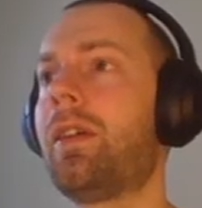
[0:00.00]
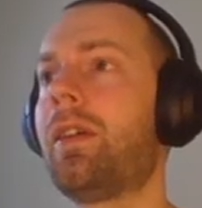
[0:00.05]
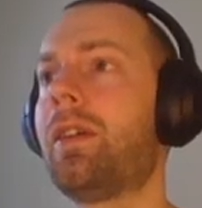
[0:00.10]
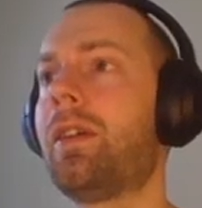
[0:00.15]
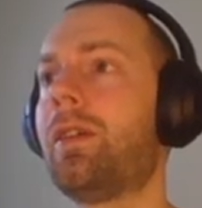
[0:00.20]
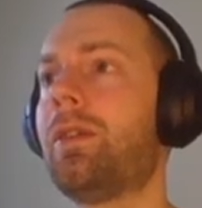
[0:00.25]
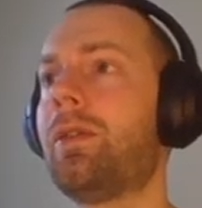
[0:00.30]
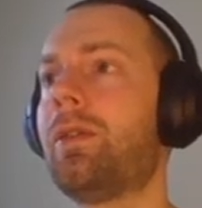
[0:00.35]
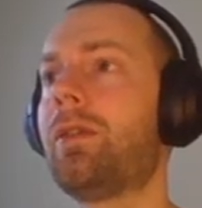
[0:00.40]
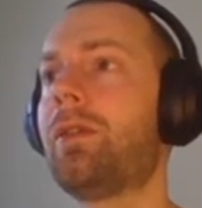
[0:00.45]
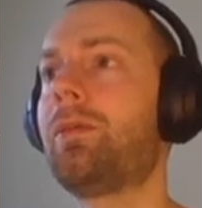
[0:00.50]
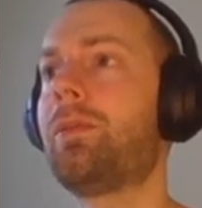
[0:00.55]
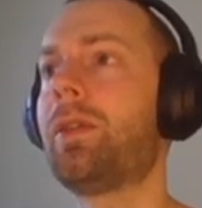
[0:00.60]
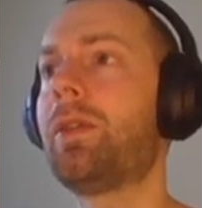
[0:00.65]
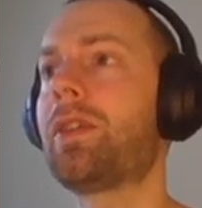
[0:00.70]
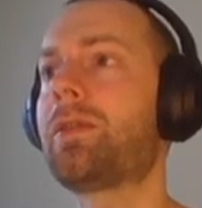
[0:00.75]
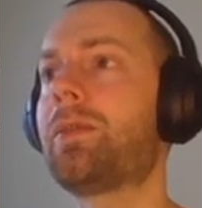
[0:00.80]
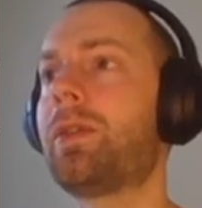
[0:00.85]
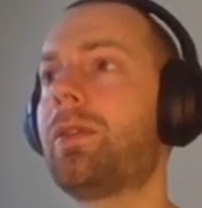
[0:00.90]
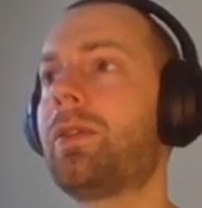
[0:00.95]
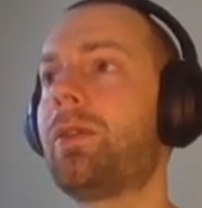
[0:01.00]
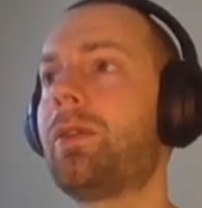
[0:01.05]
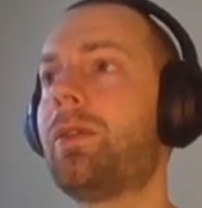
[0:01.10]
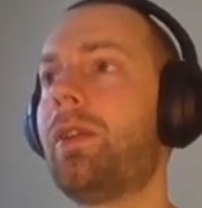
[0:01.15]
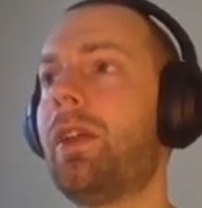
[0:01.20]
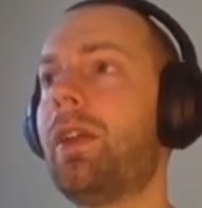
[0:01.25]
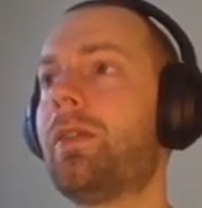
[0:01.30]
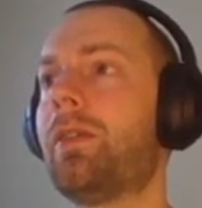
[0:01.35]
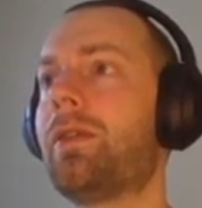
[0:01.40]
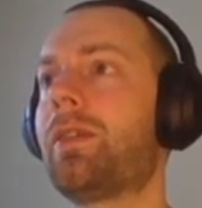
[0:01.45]
you have placement on the
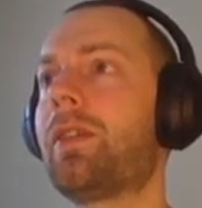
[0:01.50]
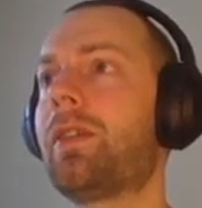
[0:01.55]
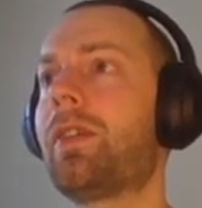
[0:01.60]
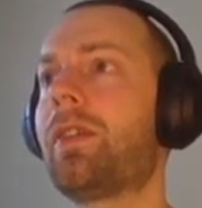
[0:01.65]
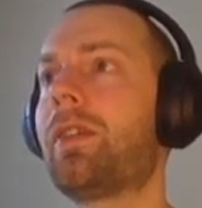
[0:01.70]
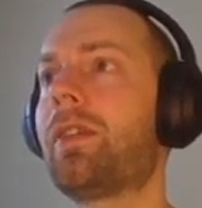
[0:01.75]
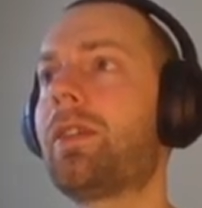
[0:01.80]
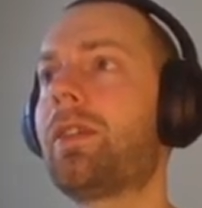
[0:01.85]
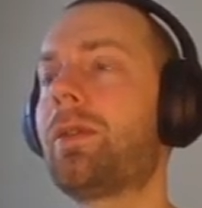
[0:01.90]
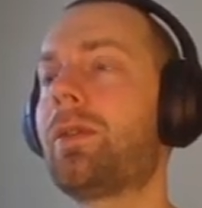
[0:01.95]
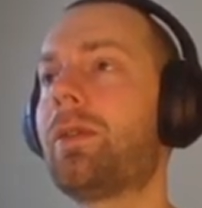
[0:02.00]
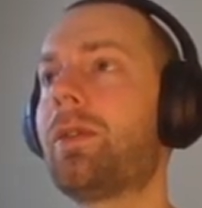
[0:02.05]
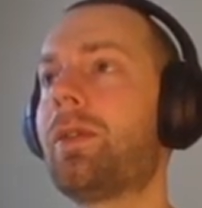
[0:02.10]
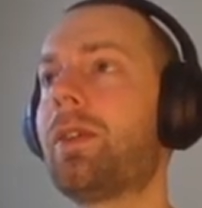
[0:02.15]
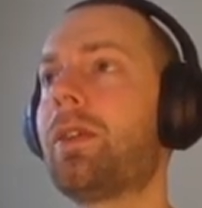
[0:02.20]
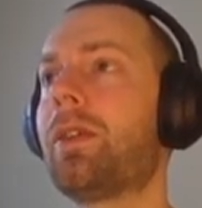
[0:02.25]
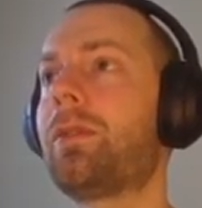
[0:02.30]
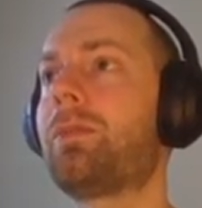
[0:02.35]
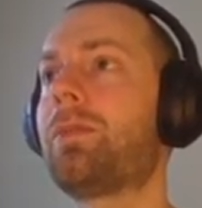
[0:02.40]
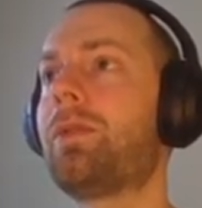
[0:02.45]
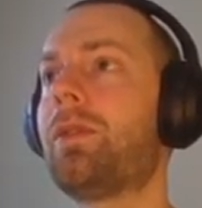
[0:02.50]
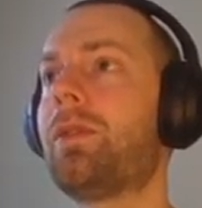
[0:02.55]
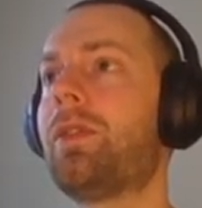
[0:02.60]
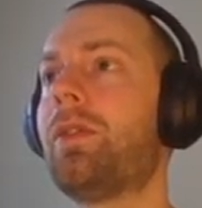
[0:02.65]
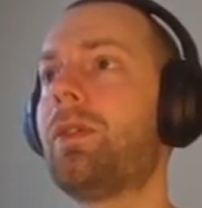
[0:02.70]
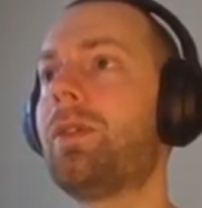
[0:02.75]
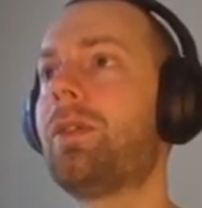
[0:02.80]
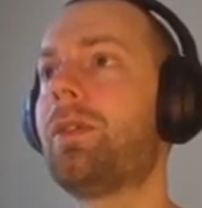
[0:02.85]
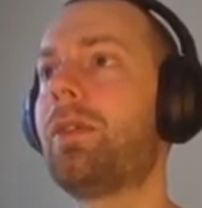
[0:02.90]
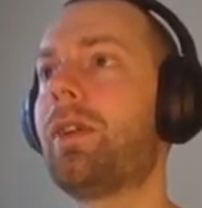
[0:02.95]
left, so you can put it
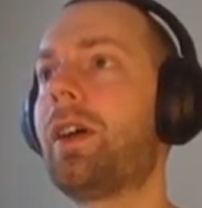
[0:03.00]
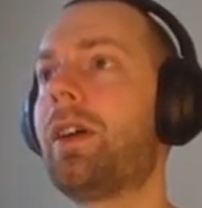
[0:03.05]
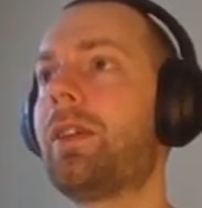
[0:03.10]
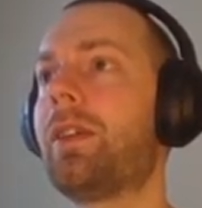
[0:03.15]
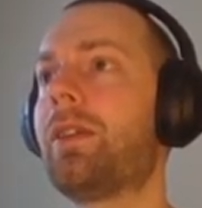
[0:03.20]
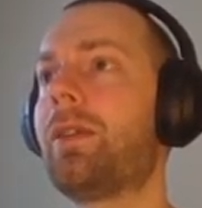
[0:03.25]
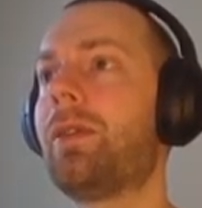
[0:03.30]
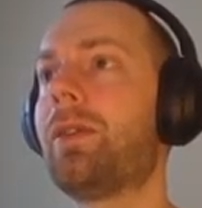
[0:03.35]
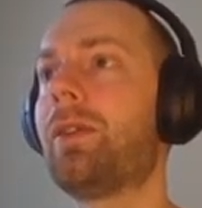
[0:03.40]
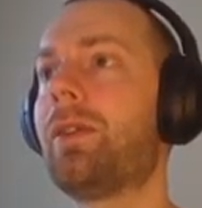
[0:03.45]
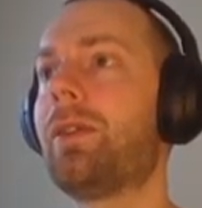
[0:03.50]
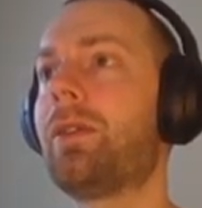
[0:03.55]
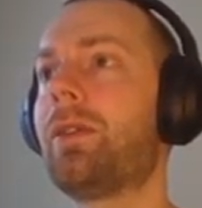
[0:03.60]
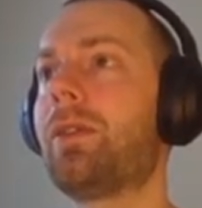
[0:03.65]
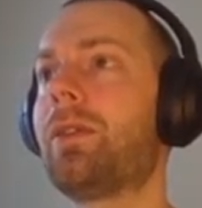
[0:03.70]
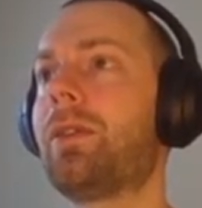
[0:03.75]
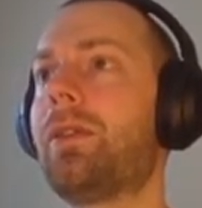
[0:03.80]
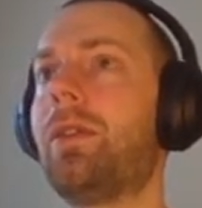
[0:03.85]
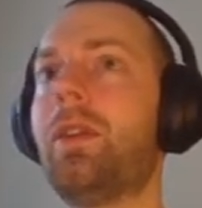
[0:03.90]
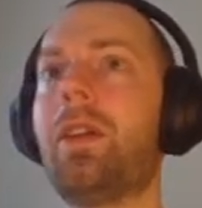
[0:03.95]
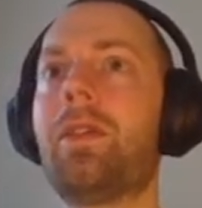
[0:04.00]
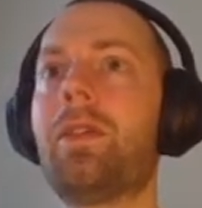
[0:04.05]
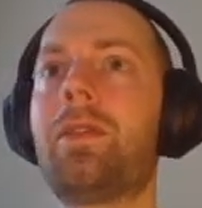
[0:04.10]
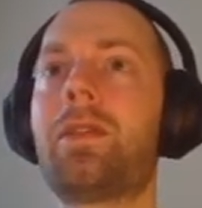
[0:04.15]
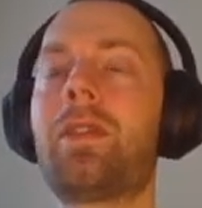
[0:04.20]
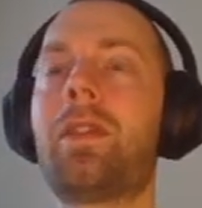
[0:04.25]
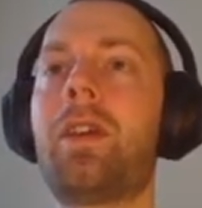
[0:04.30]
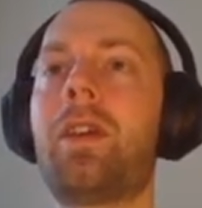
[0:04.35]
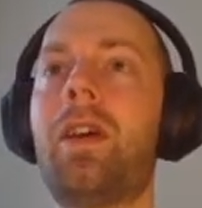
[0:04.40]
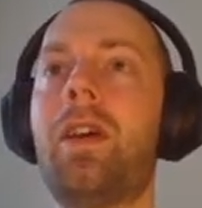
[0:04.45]
on the right or the left.
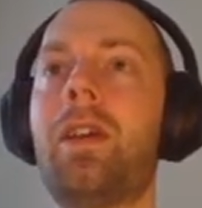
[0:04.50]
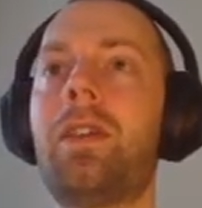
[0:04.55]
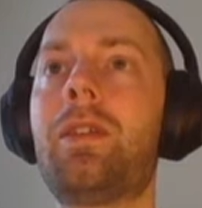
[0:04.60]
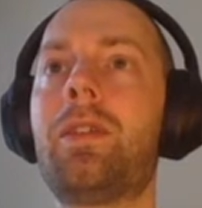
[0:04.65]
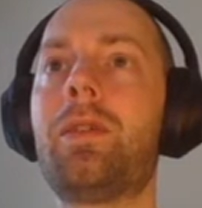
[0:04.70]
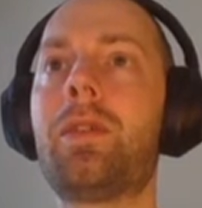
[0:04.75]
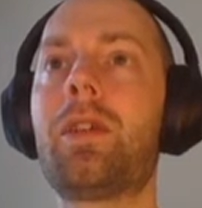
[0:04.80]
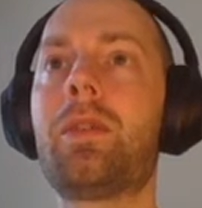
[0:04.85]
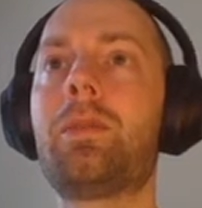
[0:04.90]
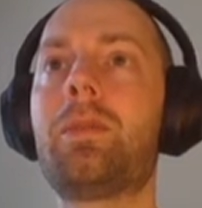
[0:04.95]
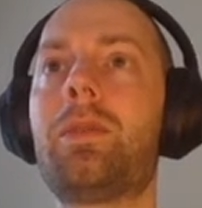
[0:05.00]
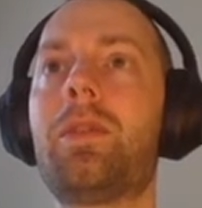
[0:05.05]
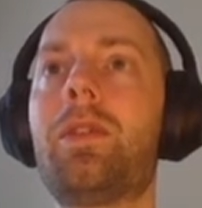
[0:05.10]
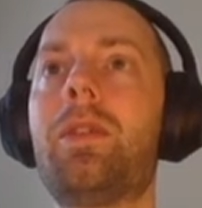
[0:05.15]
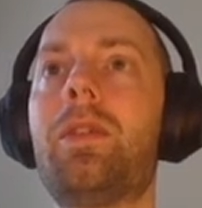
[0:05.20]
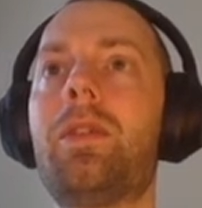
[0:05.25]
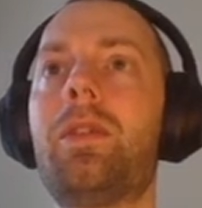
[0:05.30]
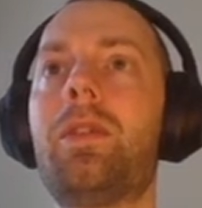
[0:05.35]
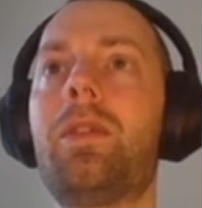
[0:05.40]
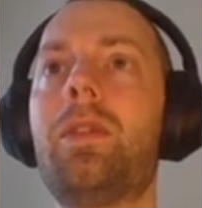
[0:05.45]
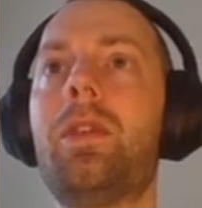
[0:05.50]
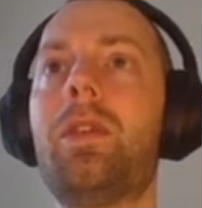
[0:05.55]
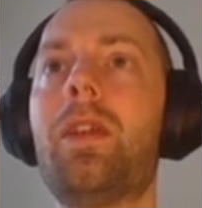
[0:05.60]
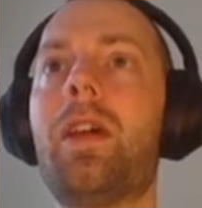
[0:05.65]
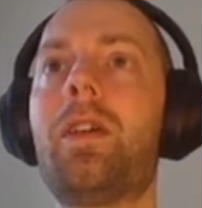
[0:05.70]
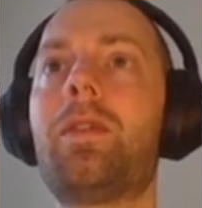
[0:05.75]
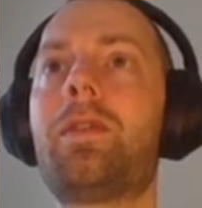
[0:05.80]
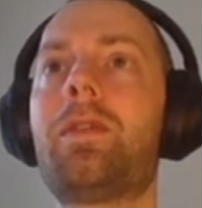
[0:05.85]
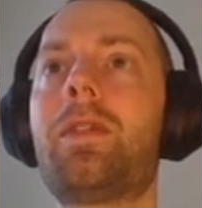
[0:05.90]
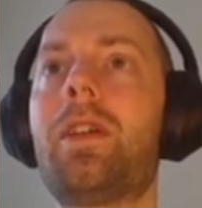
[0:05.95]
So you can put it on the
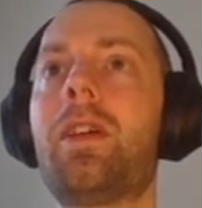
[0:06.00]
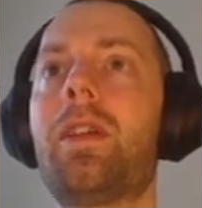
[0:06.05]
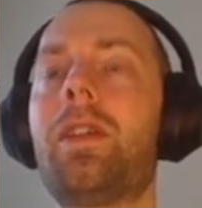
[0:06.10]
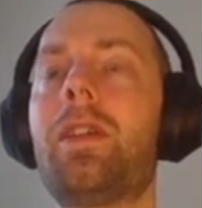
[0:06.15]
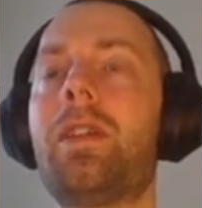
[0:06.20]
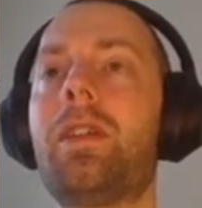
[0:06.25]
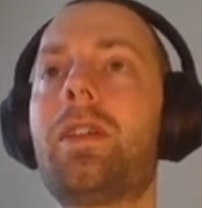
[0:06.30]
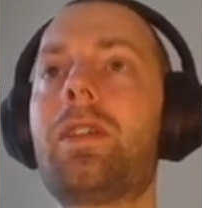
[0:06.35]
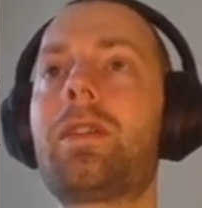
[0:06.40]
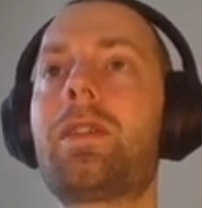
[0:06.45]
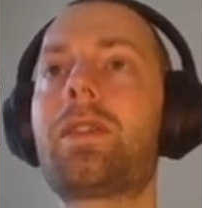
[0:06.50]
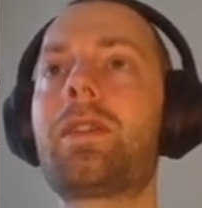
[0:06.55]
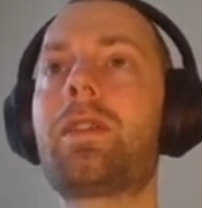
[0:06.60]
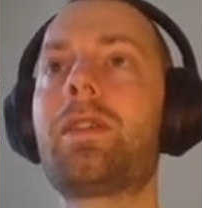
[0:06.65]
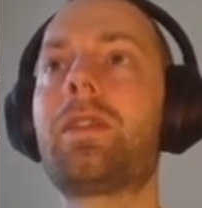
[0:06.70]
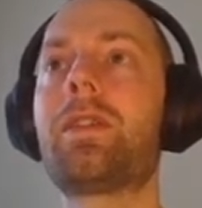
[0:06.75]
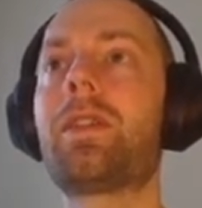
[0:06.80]
left, and that's it.